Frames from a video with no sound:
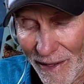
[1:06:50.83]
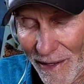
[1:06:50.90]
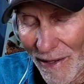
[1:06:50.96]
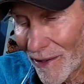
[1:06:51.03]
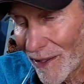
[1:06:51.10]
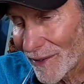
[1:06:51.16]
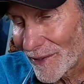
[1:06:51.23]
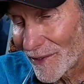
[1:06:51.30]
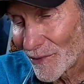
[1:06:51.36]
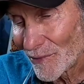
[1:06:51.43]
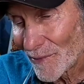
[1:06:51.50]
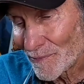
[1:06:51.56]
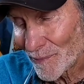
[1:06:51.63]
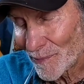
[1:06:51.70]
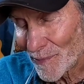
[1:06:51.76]
aren't to
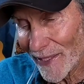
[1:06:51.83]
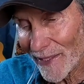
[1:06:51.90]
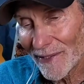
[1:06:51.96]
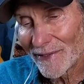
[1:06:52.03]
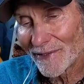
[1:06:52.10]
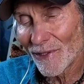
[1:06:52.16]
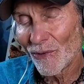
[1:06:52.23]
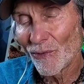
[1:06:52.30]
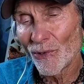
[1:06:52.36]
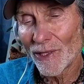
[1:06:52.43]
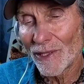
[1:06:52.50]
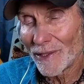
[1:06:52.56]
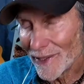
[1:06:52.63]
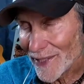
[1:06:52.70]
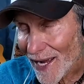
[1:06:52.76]
make it so we're
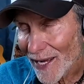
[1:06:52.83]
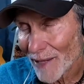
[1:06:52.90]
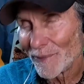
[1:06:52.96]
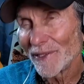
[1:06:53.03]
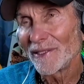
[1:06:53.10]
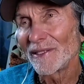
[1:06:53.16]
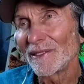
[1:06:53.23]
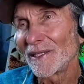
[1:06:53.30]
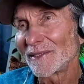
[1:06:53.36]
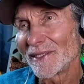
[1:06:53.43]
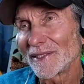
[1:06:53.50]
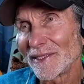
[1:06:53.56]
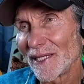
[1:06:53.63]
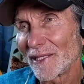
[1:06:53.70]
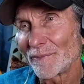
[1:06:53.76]
unhappy. They're not
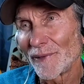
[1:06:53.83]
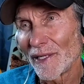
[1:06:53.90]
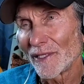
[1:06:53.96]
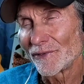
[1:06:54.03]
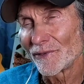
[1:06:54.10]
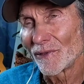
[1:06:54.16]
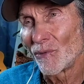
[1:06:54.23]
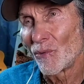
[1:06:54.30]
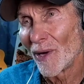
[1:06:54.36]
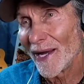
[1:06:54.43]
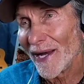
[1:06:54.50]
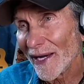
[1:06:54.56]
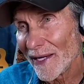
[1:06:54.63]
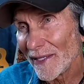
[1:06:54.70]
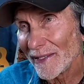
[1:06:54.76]
to take pleasure
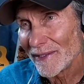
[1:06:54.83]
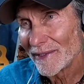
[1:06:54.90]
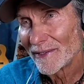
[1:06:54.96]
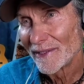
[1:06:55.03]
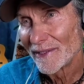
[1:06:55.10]
away.